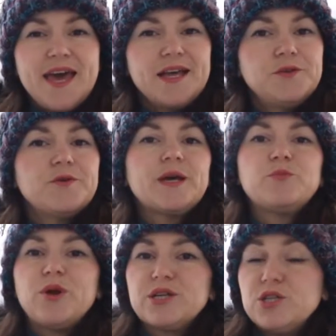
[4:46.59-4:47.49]
and you can
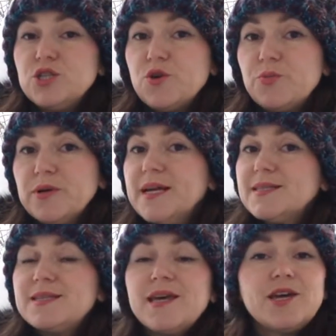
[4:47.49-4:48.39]
practice your
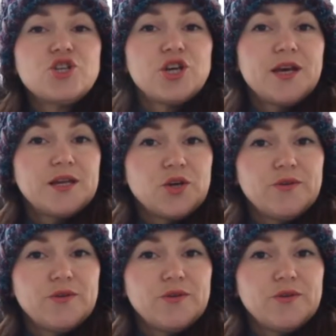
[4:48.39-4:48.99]
pronunciation, your